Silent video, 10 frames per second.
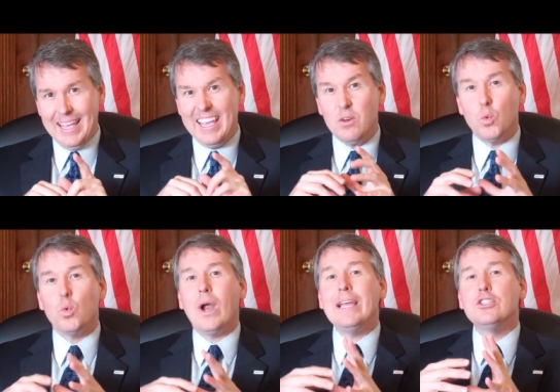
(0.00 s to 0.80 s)
it
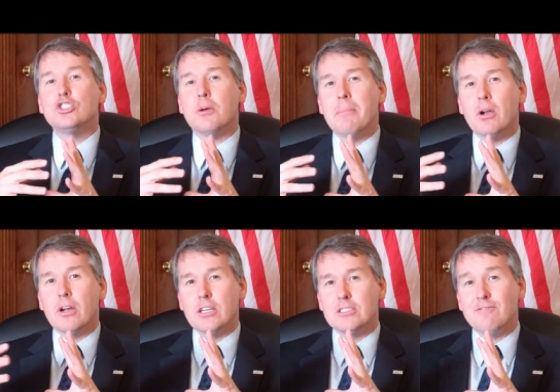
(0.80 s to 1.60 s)
rights
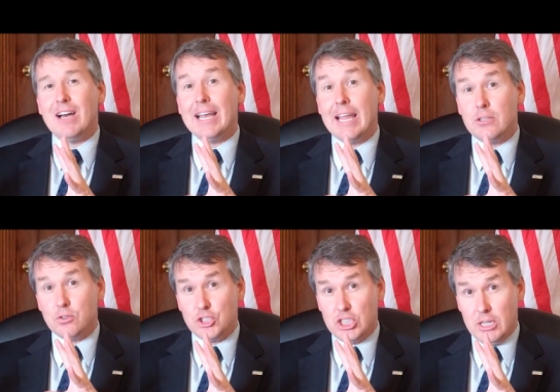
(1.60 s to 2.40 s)
America's
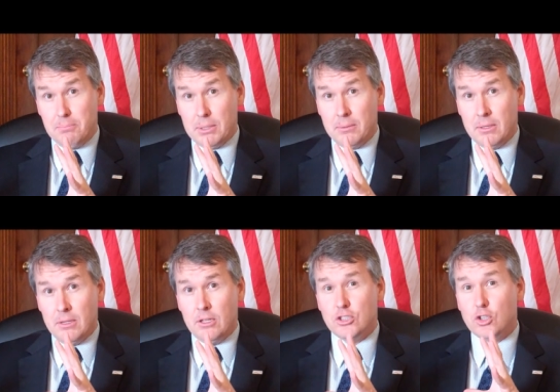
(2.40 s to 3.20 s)
financial ship
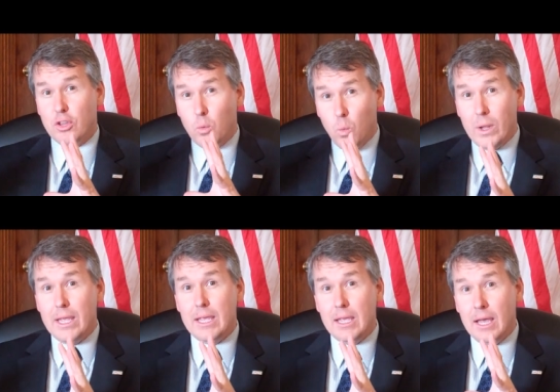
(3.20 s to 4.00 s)
so that
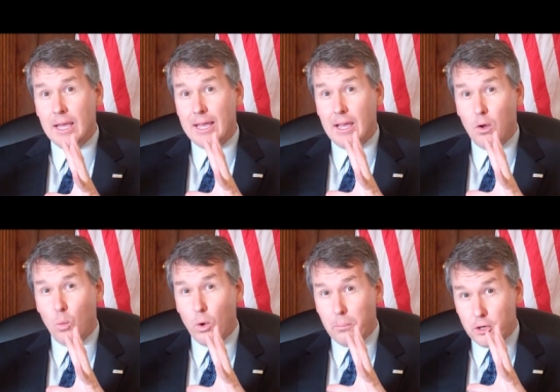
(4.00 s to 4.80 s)
we
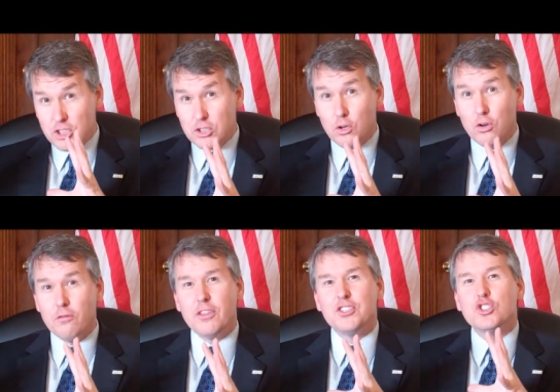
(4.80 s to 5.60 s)
will
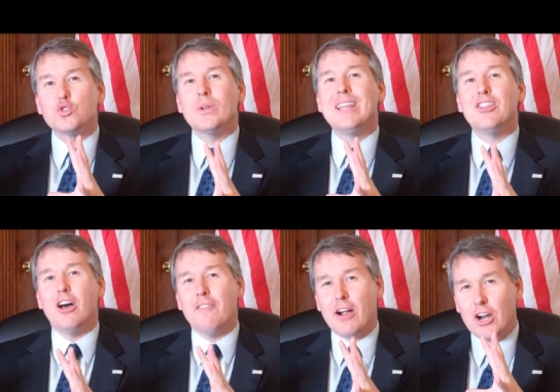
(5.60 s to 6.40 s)
preserve the strength
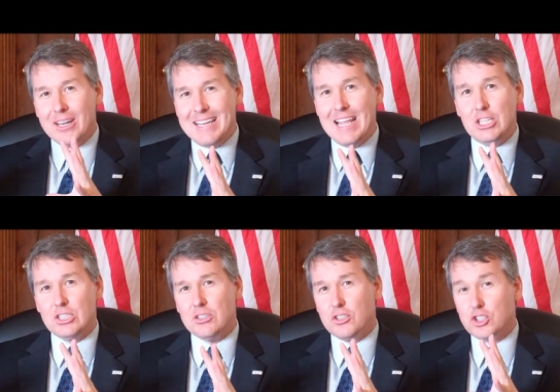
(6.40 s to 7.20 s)
of our
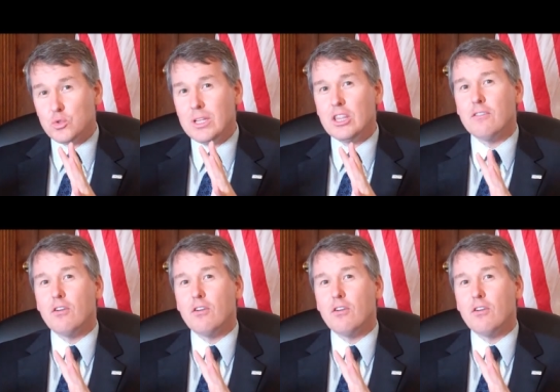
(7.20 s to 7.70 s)
nation, the strength